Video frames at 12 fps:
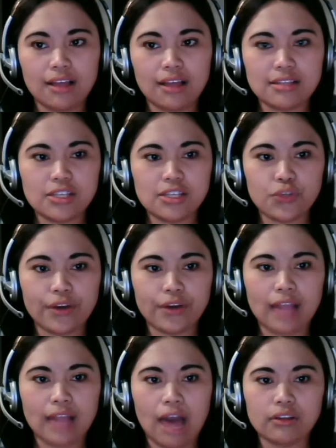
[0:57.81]
they
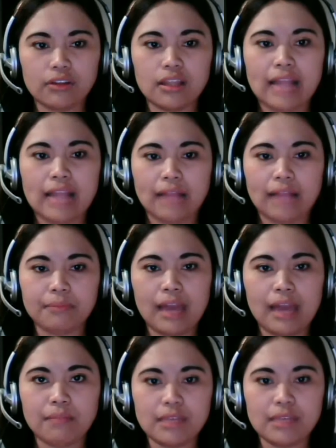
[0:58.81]
sort out not be
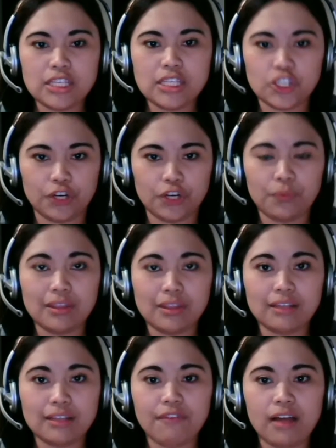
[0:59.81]
administered, with
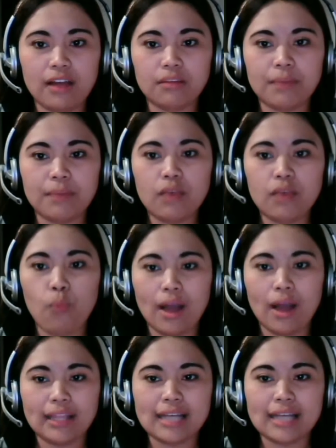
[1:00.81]
the developing
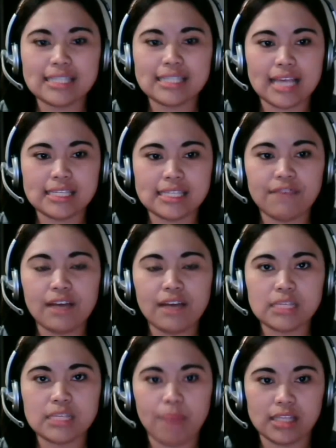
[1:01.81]
one excessive
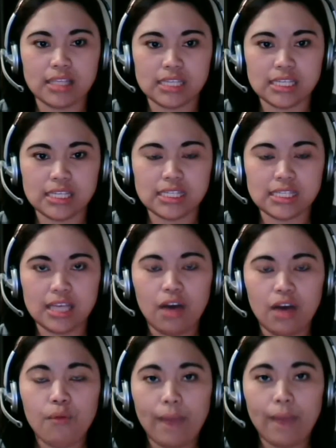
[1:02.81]
expenses
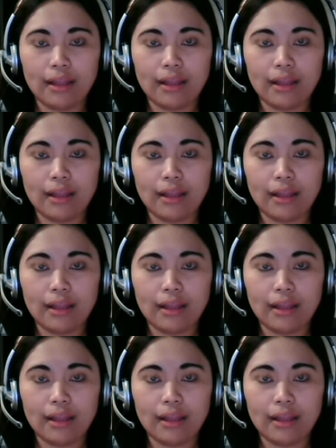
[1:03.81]
while